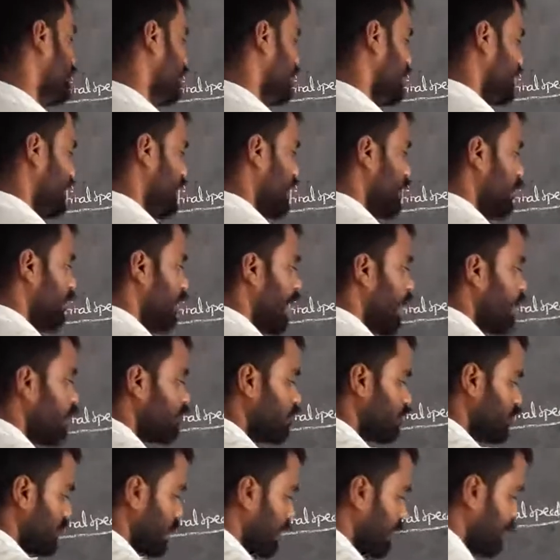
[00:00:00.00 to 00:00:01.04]
Then you have
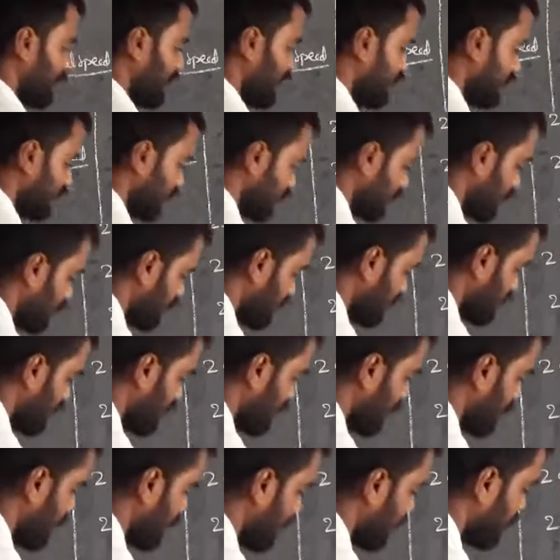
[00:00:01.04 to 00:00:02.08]
to separate it.
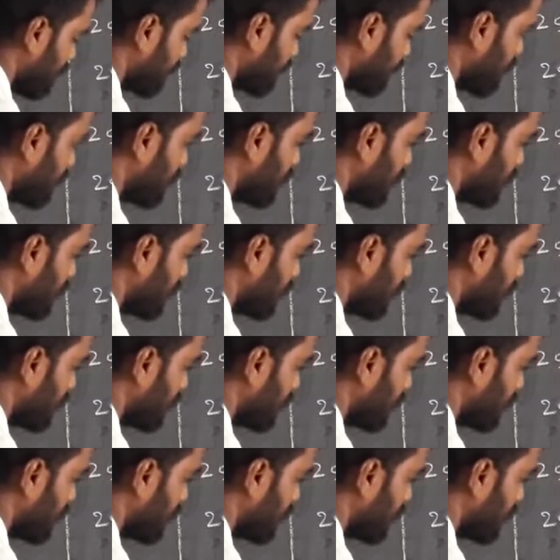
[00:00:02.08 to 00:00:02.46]
S is